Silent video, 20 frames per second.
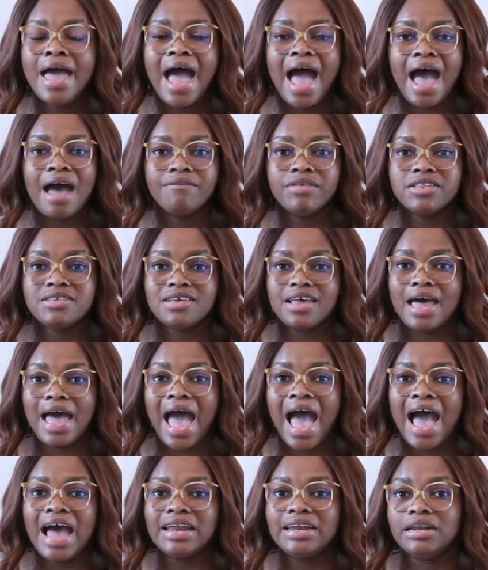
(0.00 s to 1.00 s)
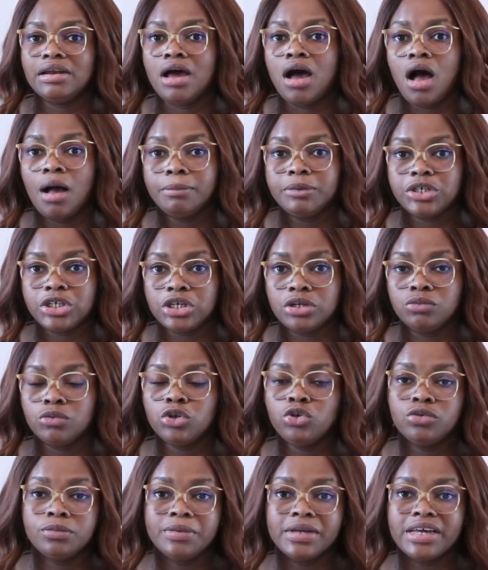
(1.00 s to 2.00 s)
having to add an option,
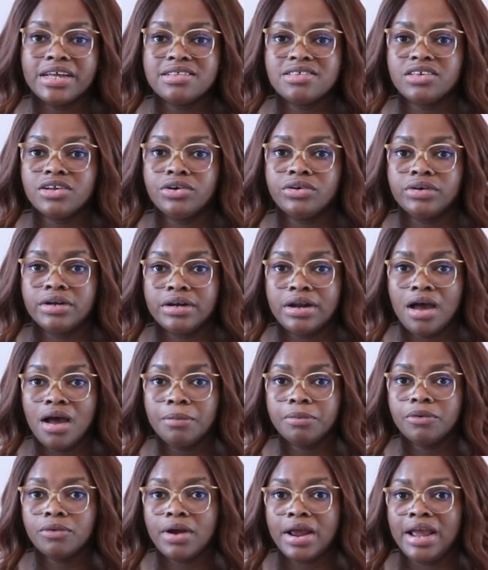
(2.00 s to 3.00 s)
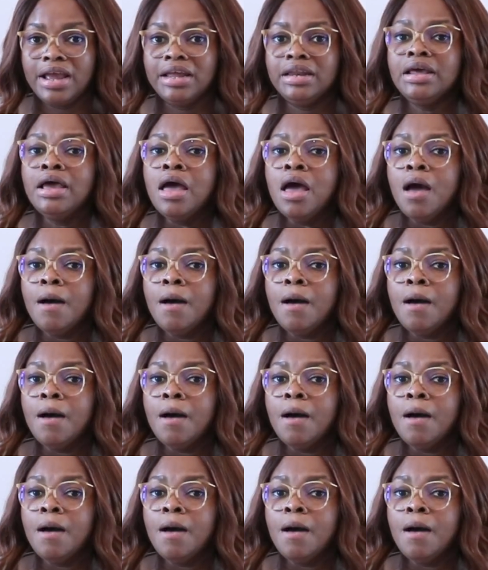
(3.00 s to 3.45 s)
which would be considered an upgrade.